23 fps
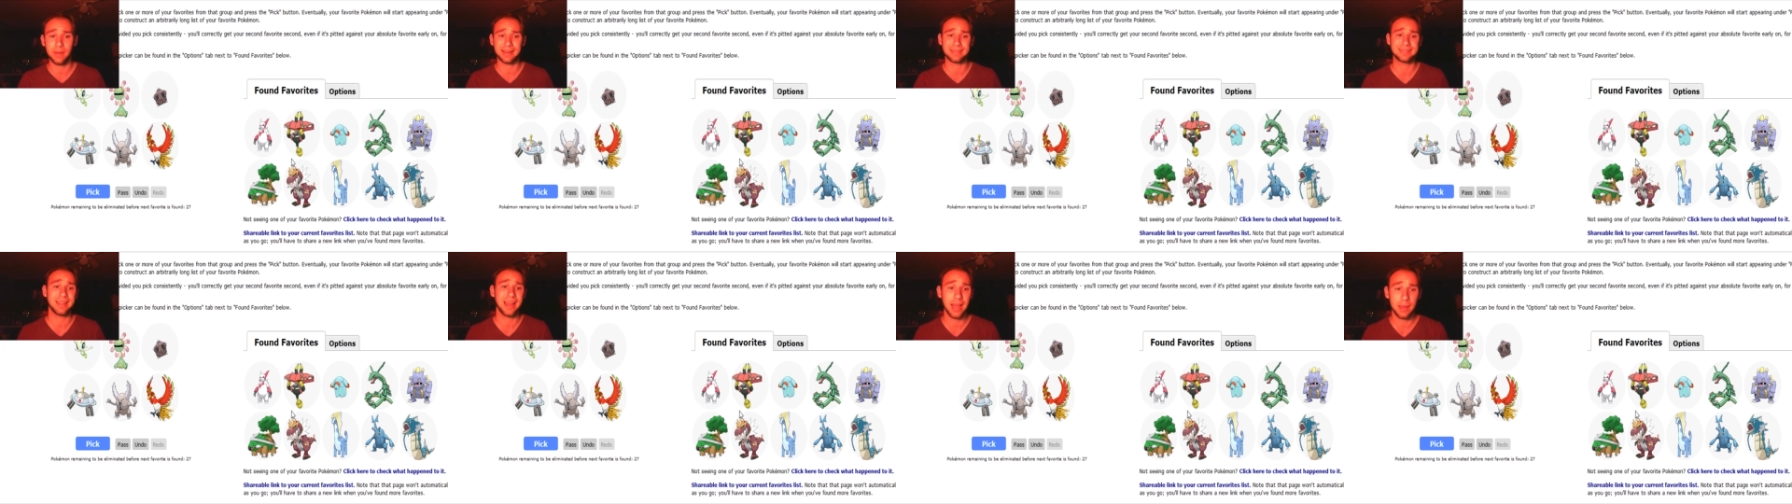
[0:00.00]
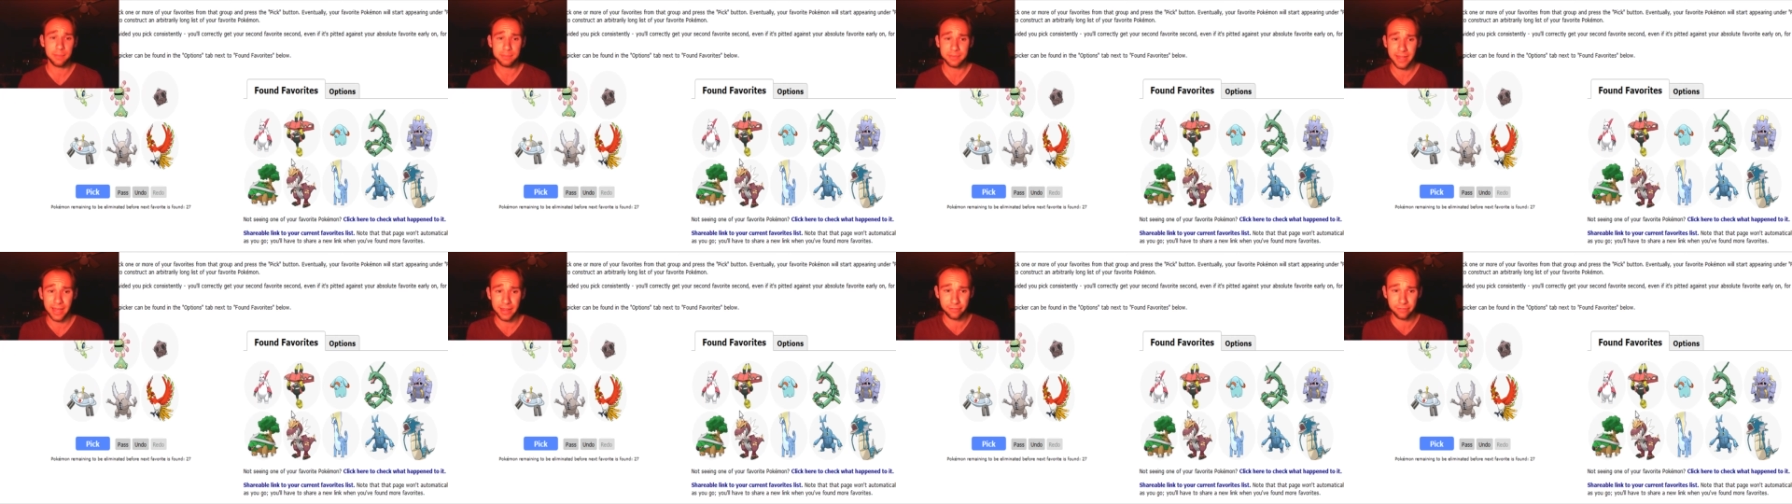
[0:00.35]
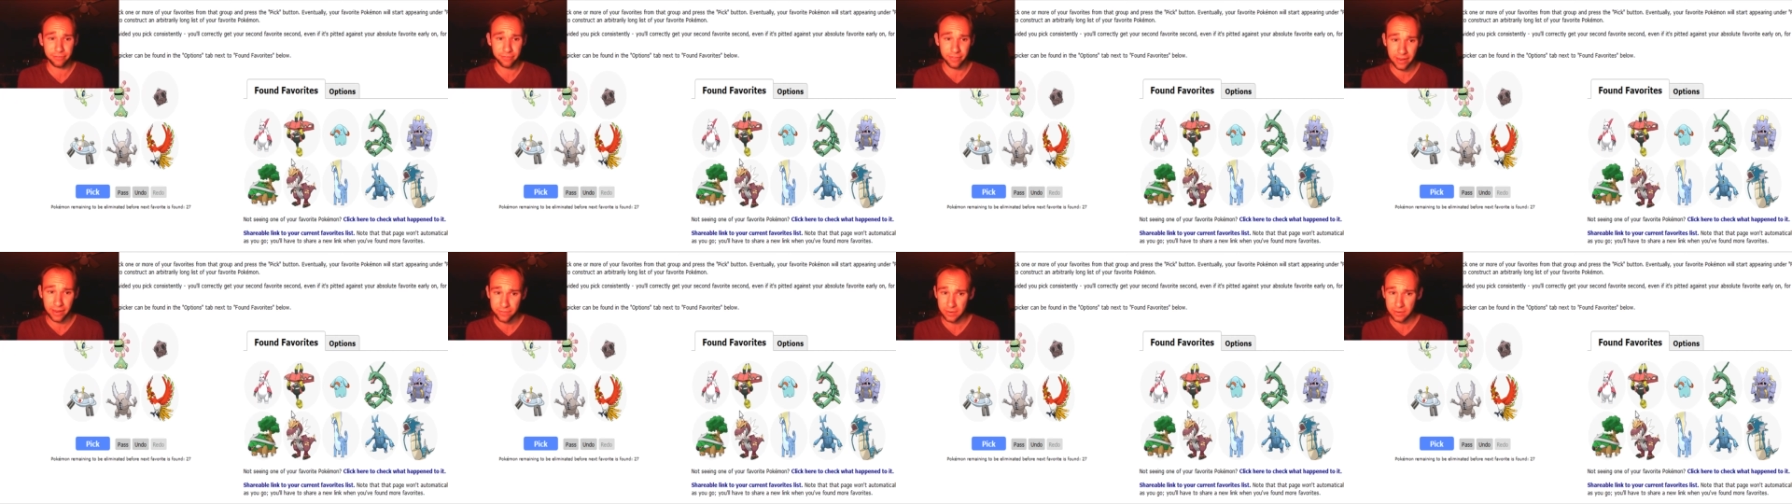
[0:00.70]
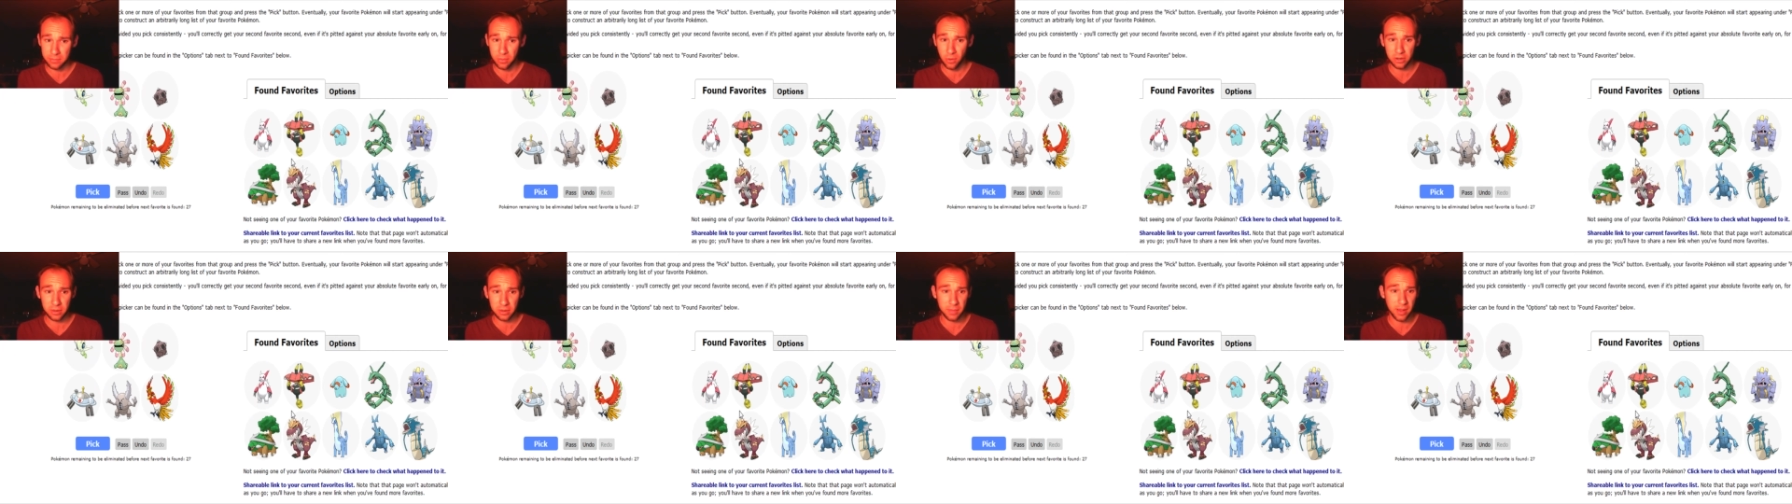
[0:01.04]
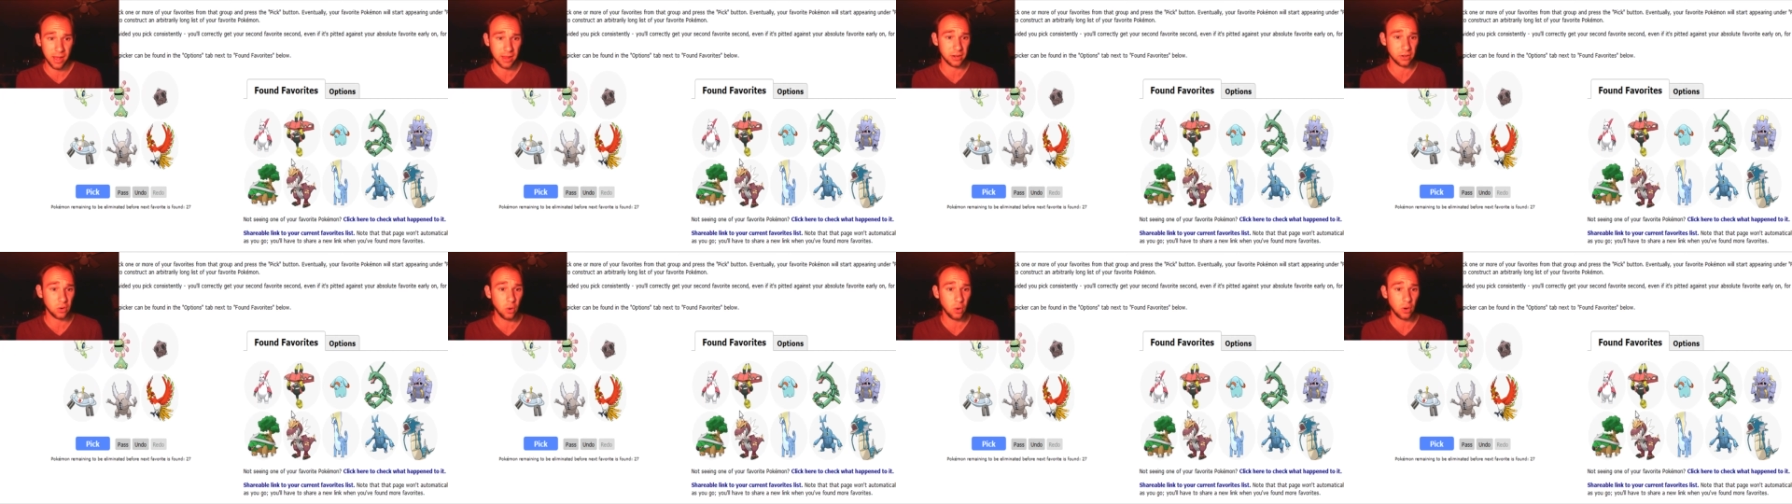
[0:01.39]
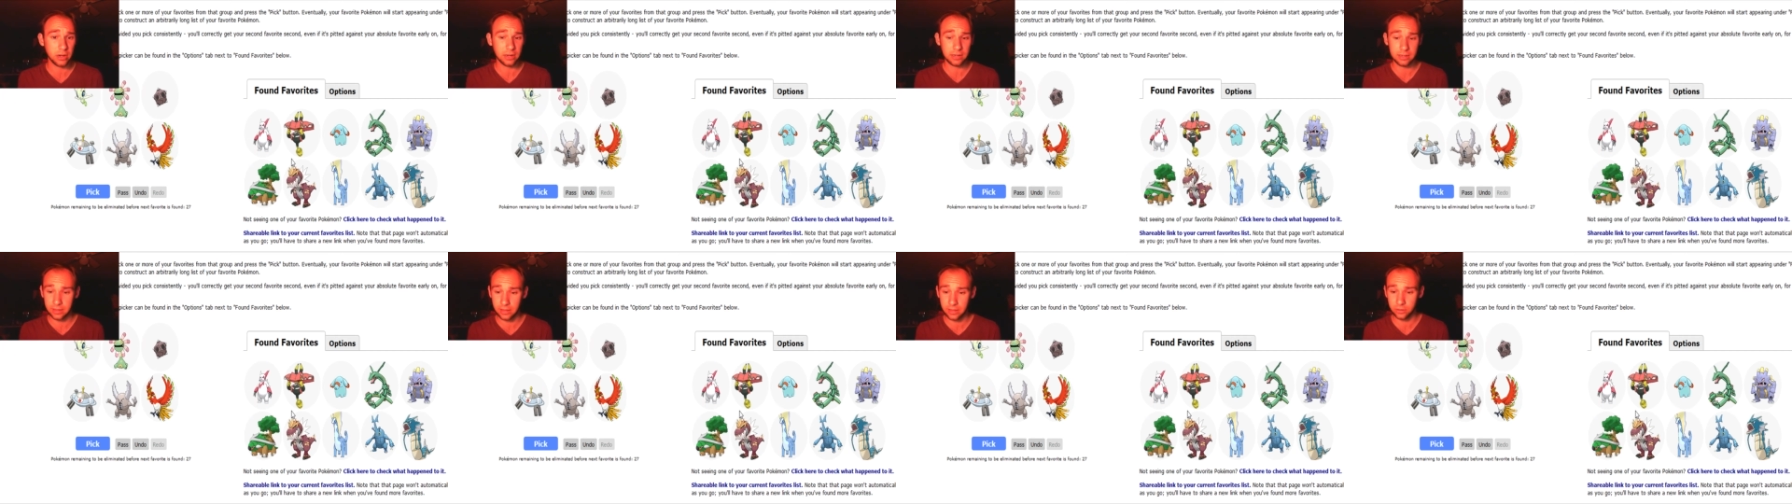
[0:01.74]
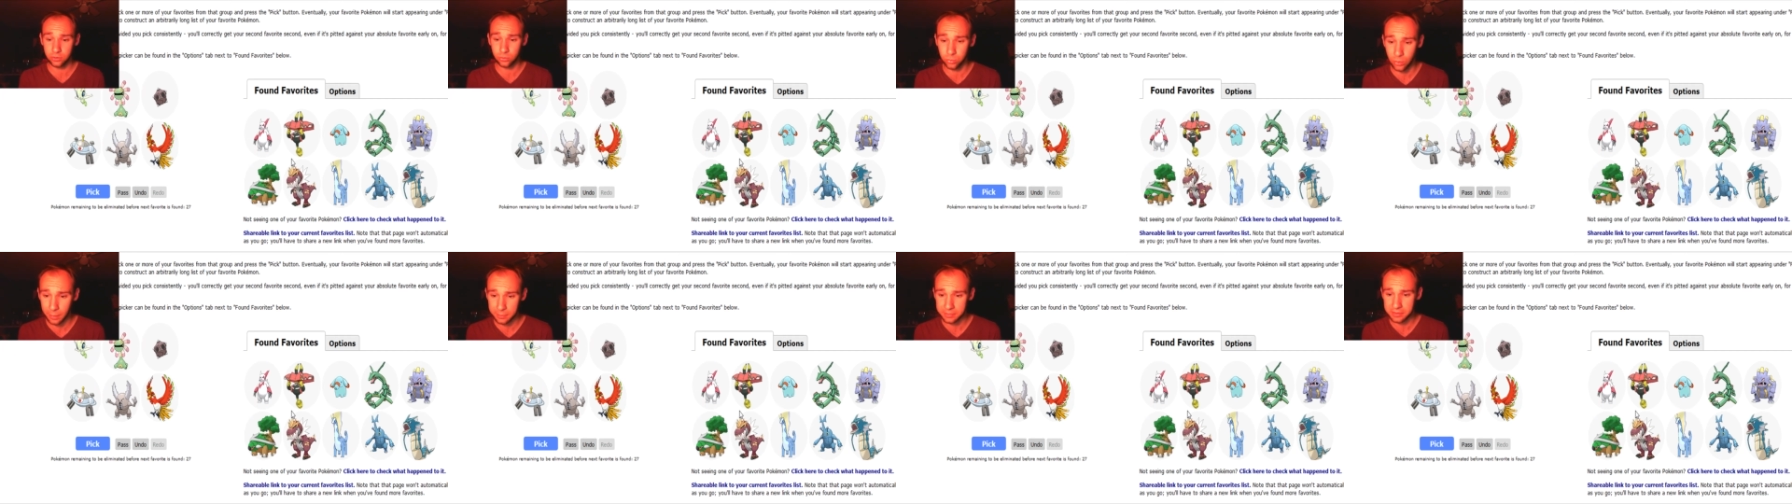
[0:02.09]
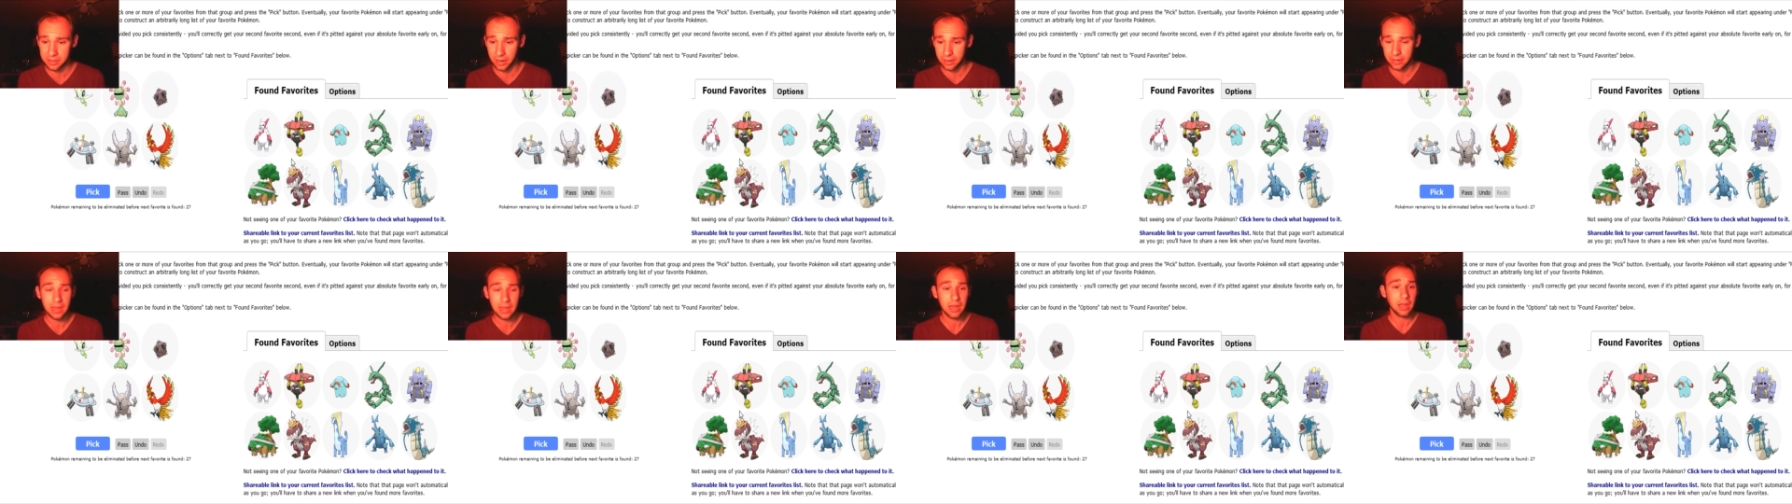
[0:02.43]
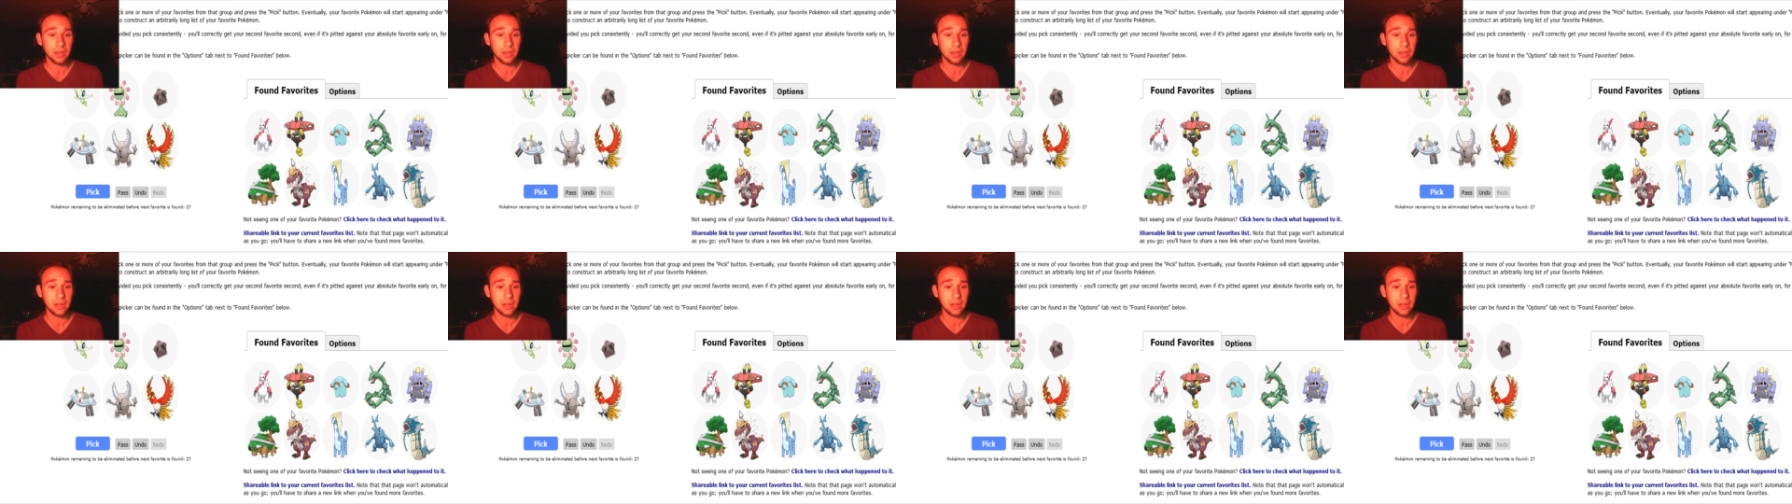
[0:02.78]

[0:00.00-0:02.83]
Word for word: top ten favorite Pokemon according to this website.